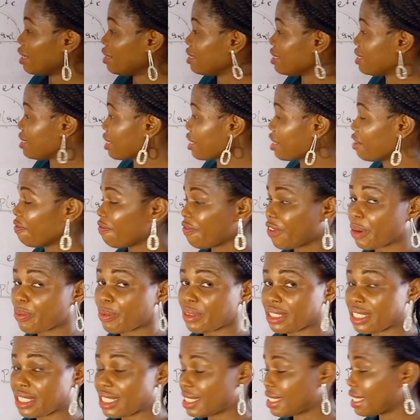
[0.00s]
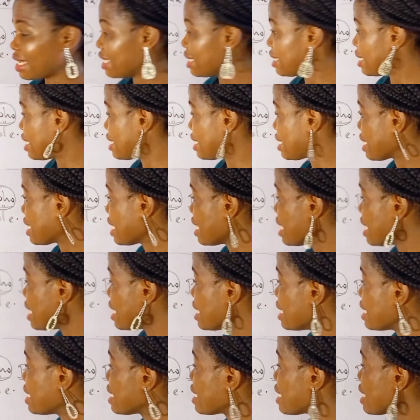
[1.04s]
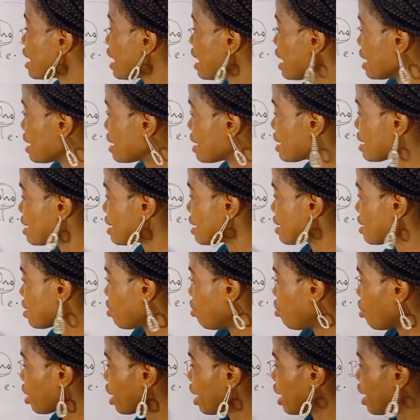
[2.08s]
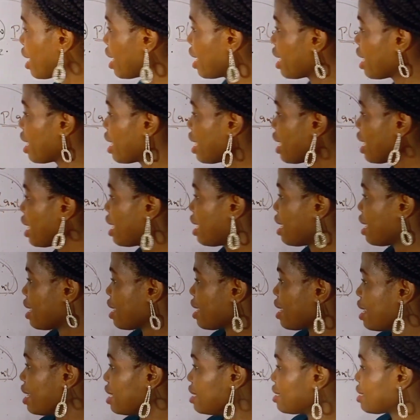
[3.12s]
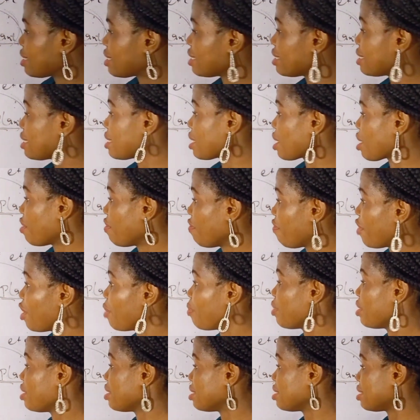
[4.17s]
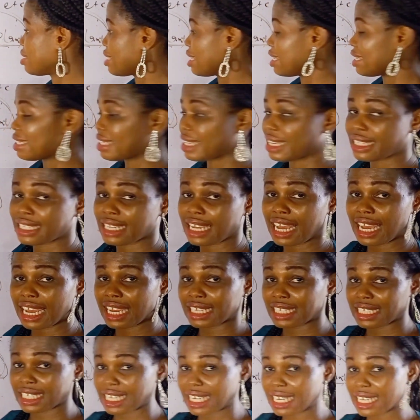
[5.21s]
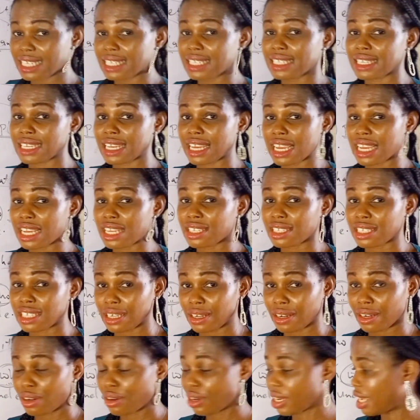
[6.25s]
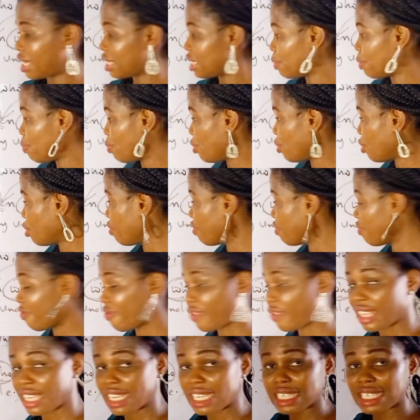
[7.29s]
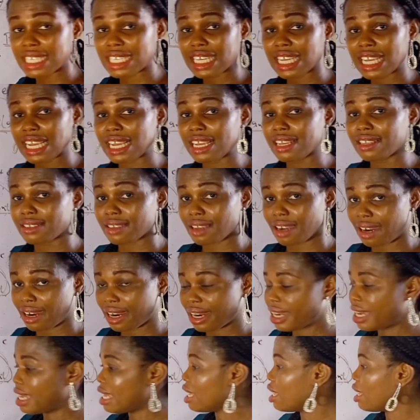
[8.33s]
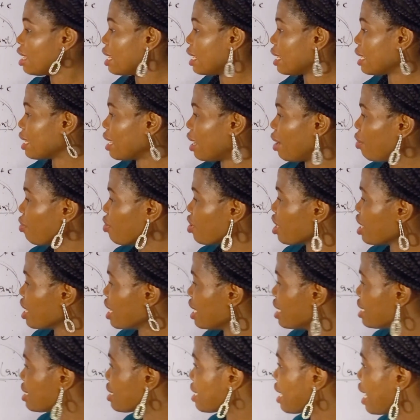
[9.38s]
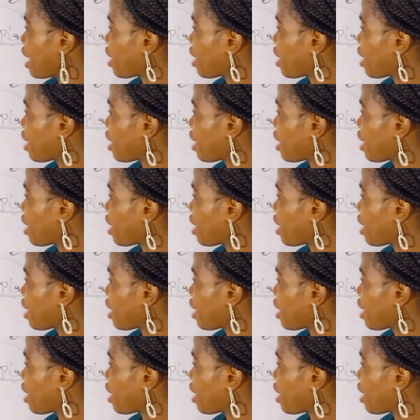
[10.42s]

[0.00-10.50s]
now the second verb in this sentence is, is, okay? Is is the second verb in the sentence, and is is singular, okay? The plural of is, is, are. Now, is